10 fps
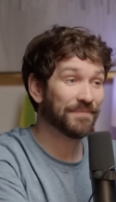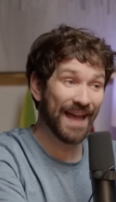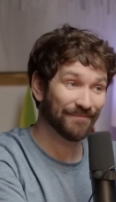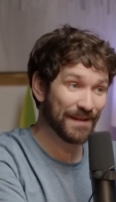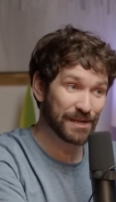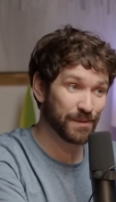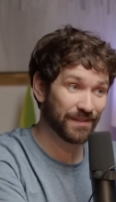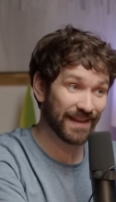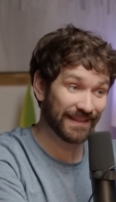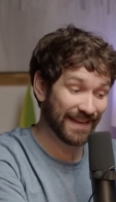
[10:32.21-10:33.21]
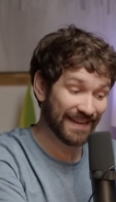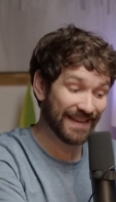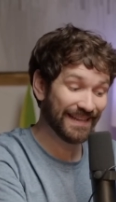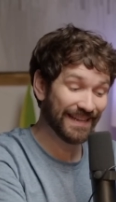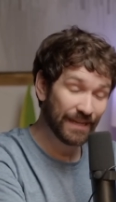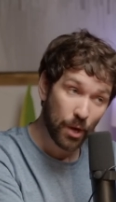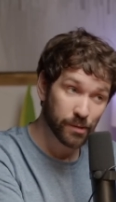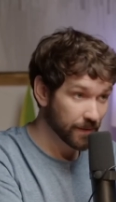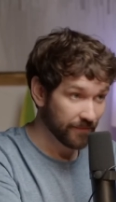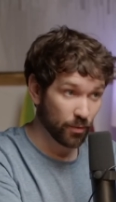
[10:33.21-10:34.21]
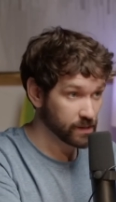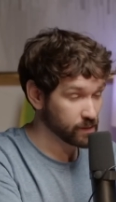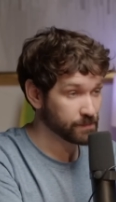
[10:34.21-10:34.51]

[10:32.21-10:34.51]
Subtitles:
That makes me think that he knows whatever it was